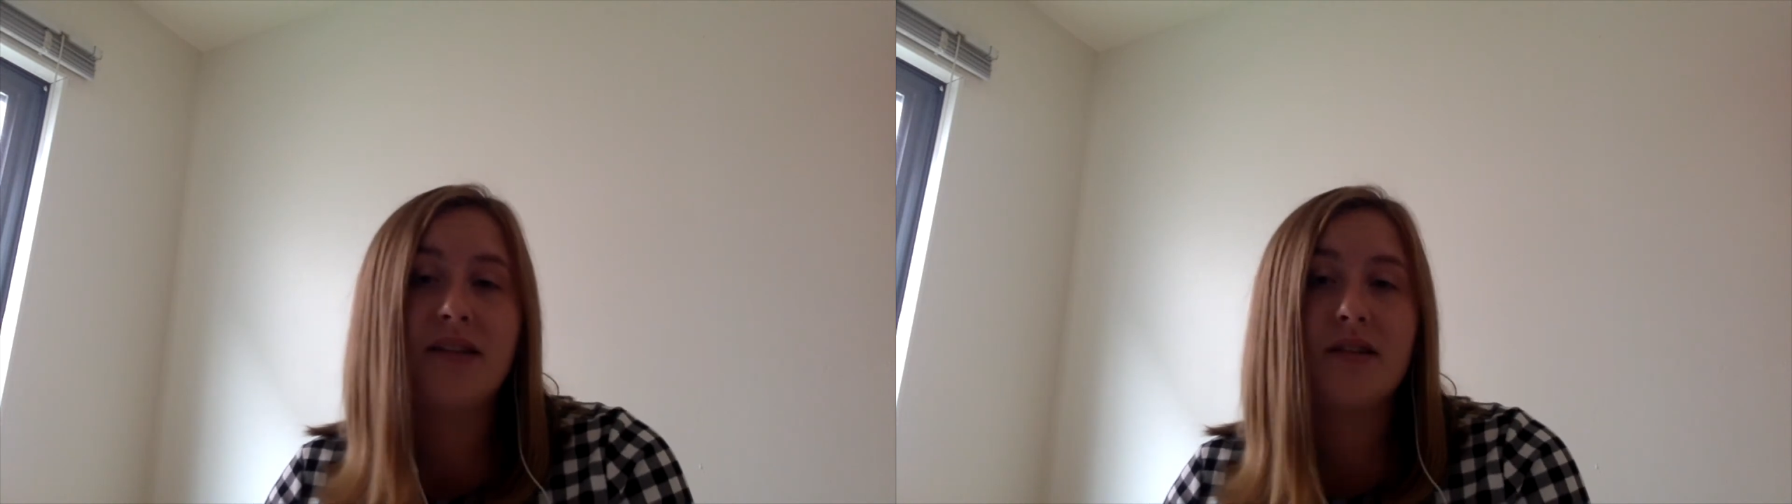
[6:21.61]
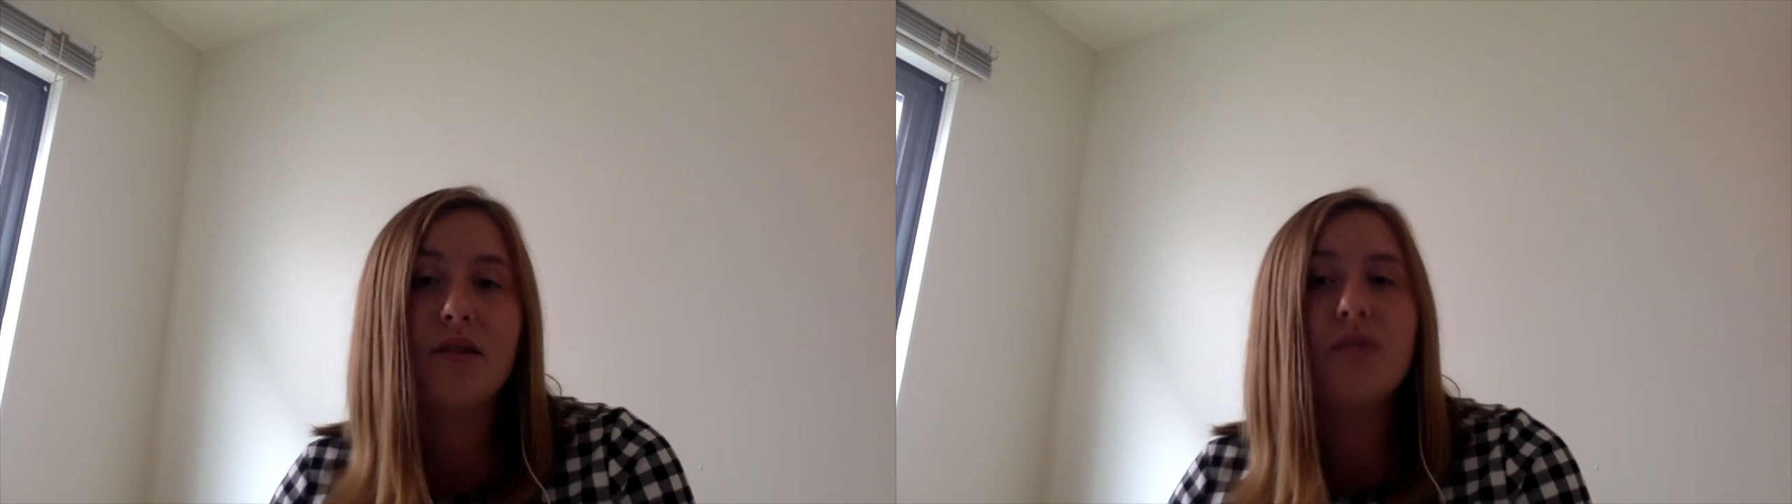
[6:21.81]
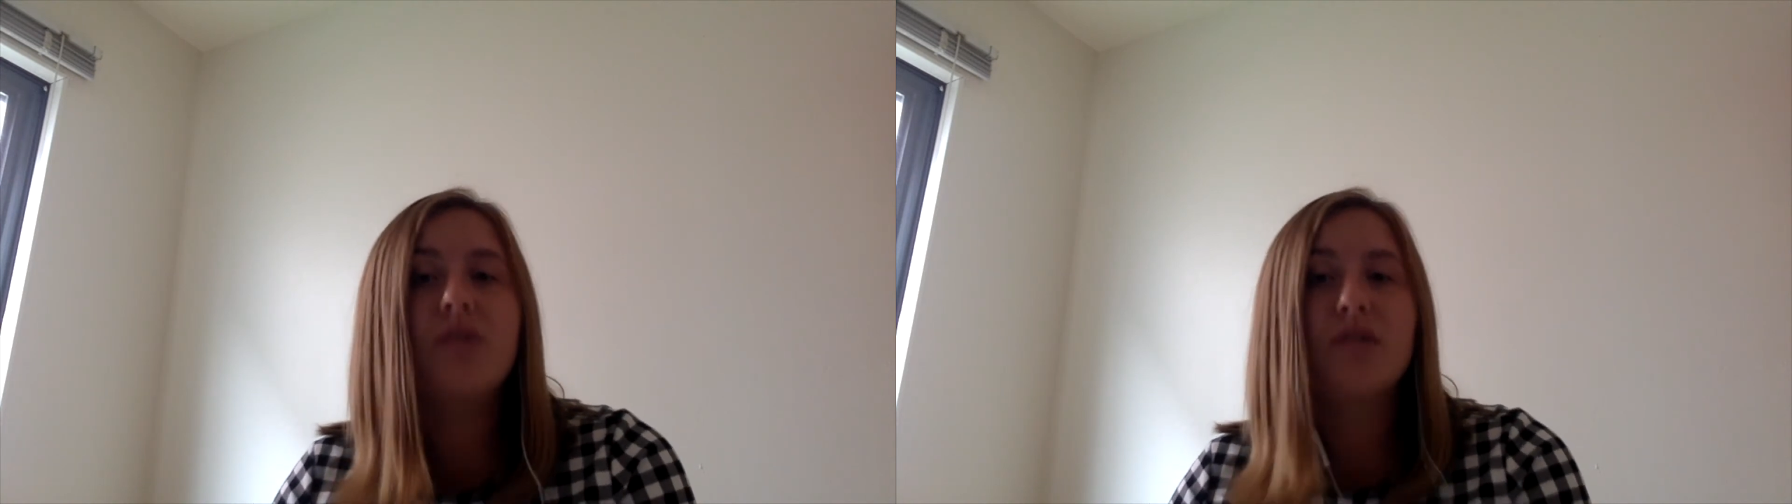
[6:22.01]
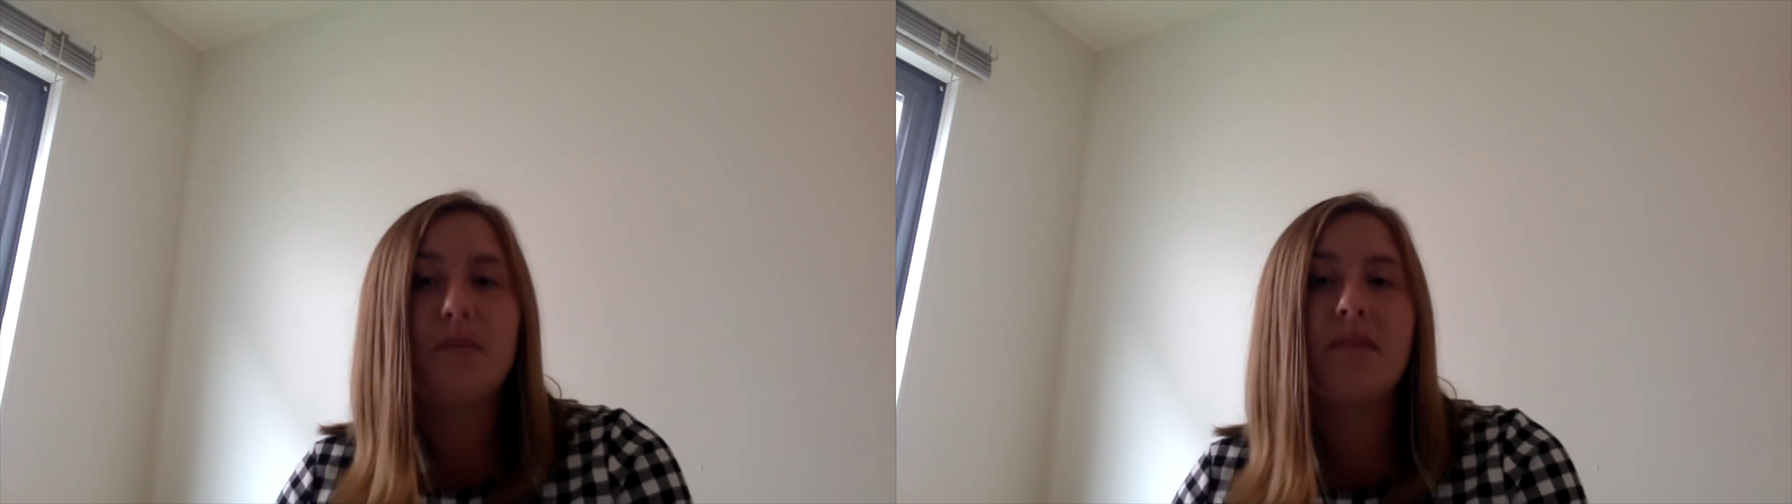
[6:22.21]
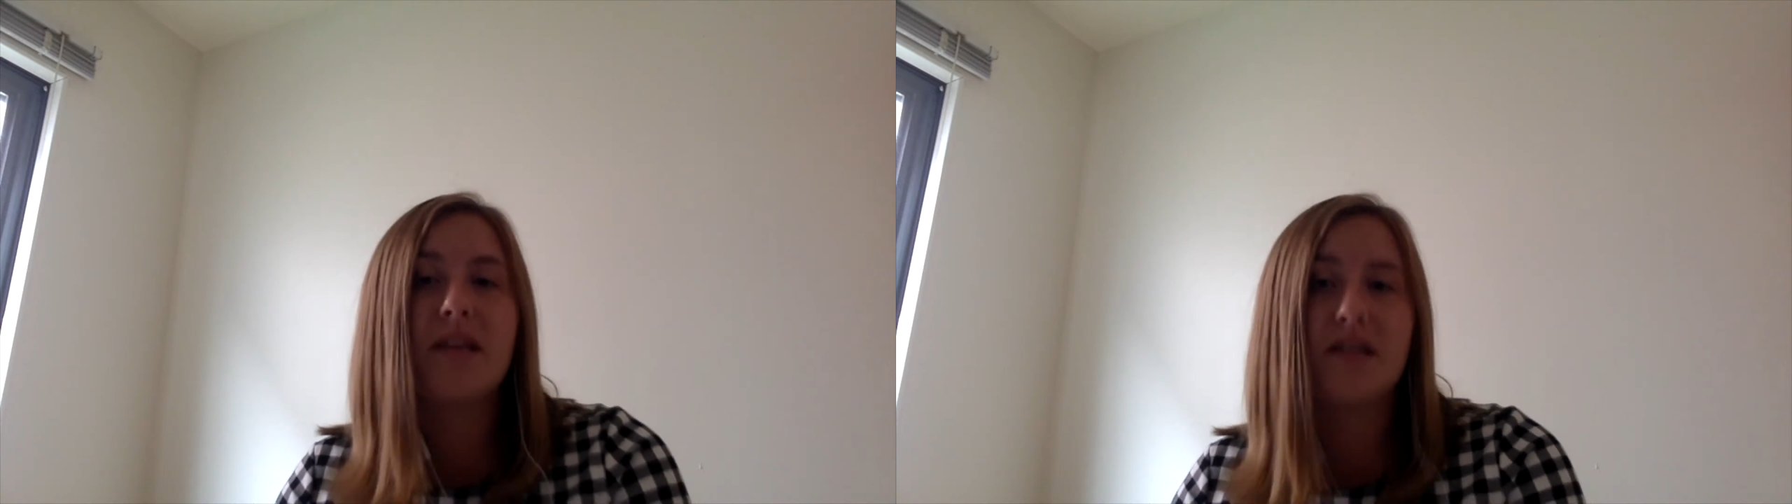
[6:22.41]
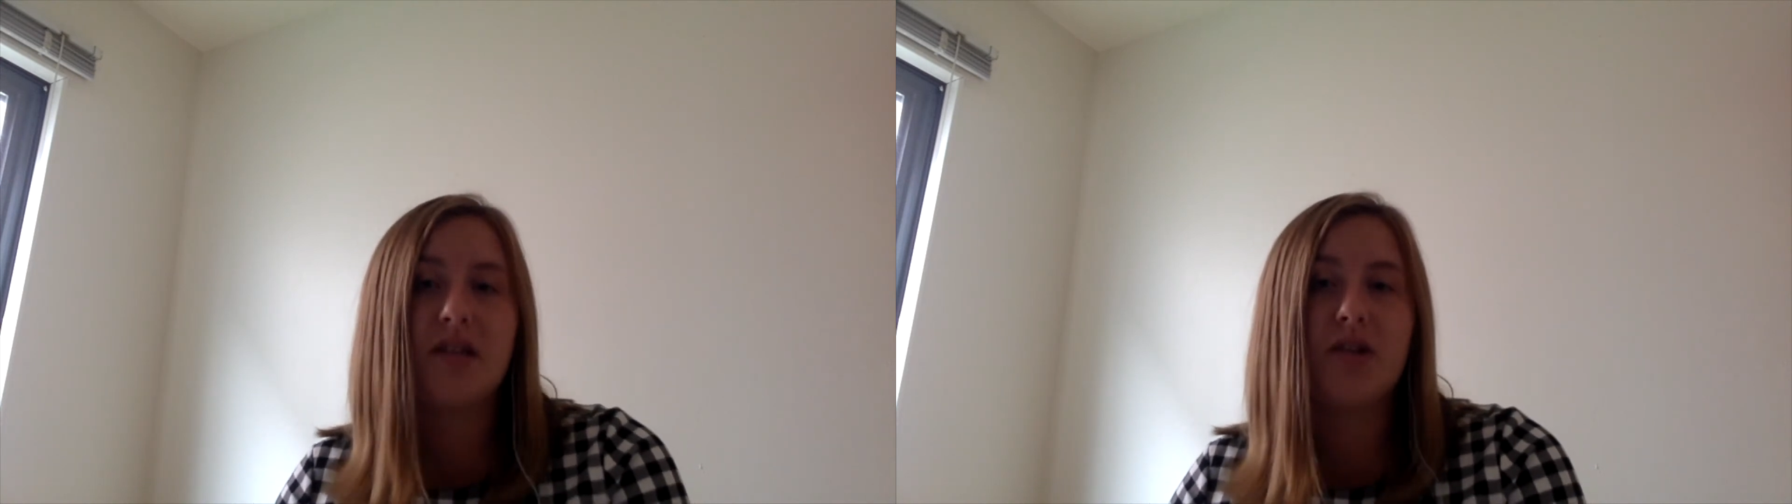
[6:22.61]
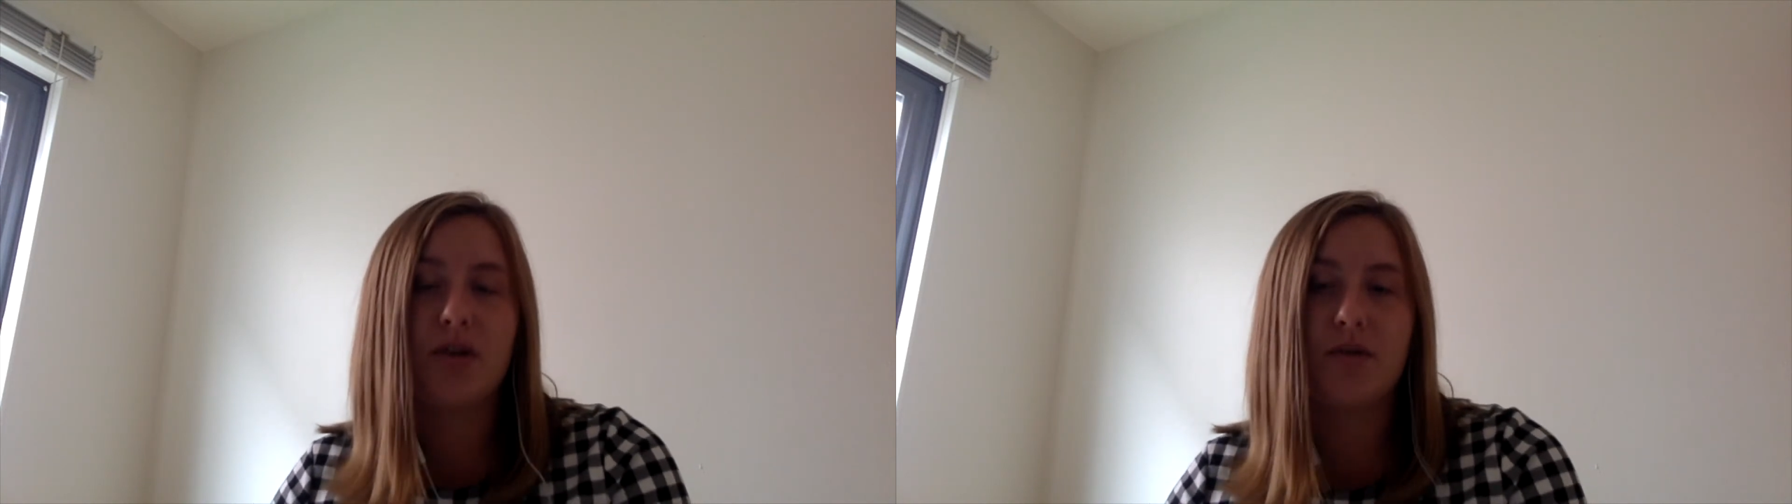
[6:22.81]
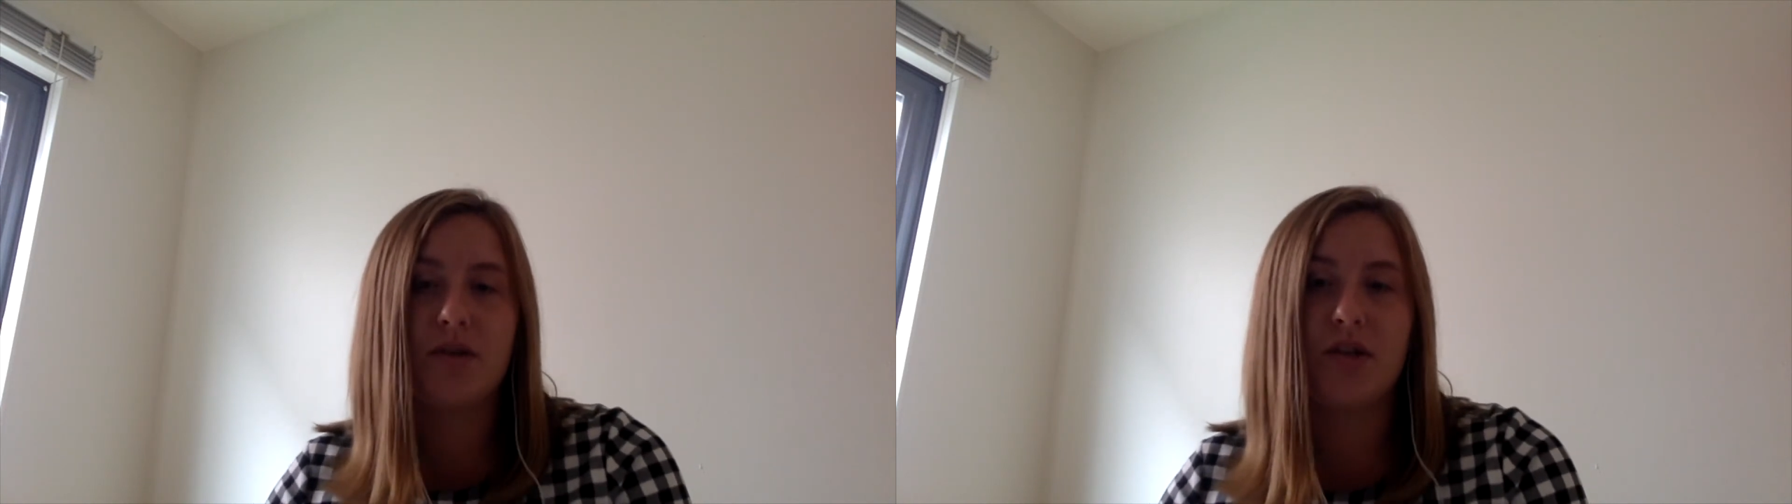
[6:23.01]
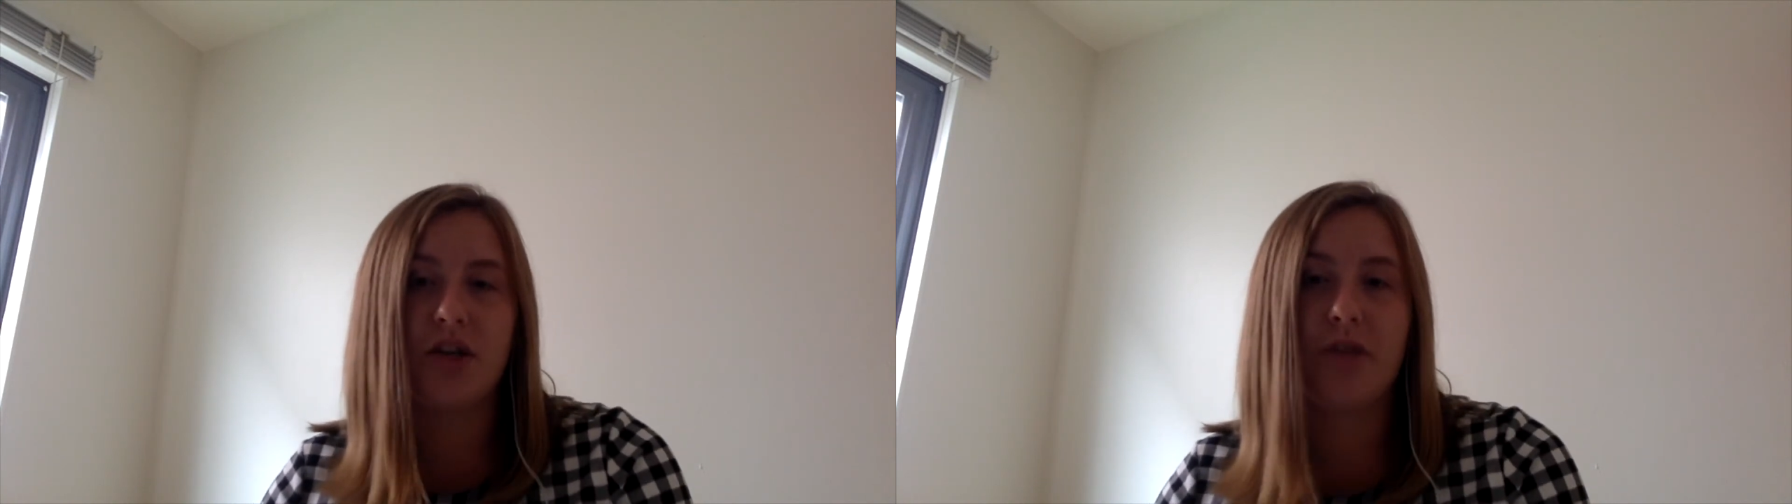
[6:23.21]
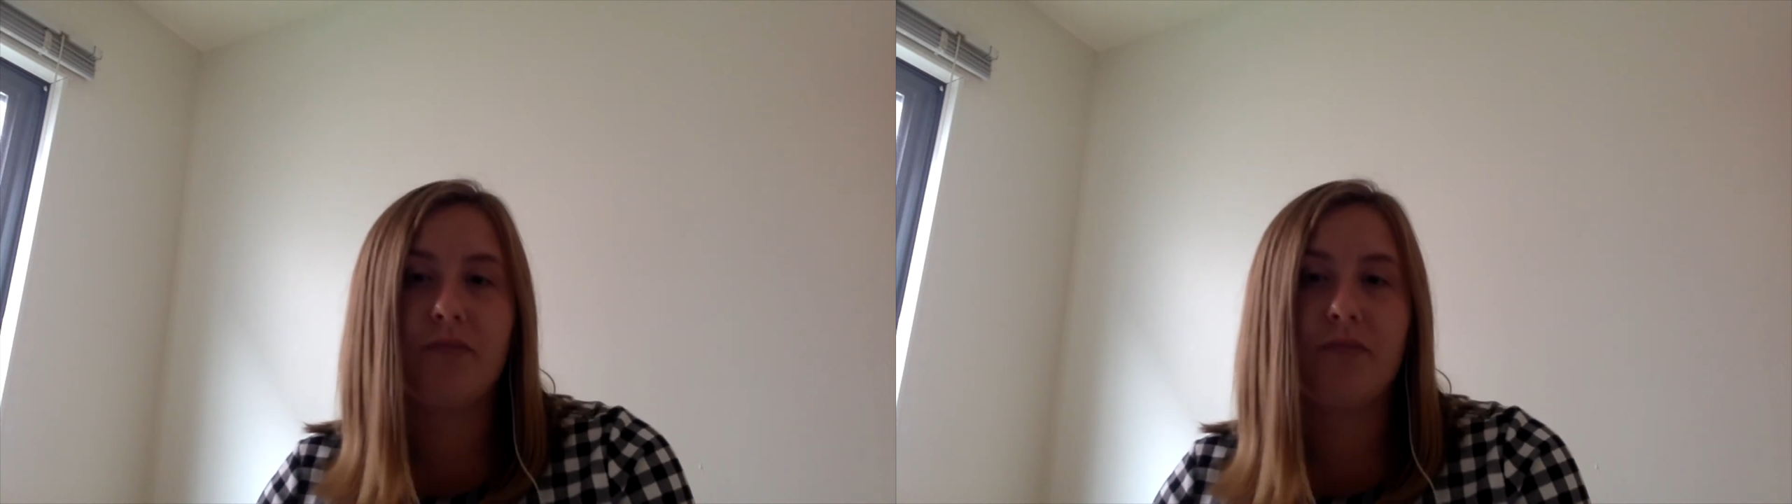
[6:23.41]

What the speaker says: Those are some things he chose to do.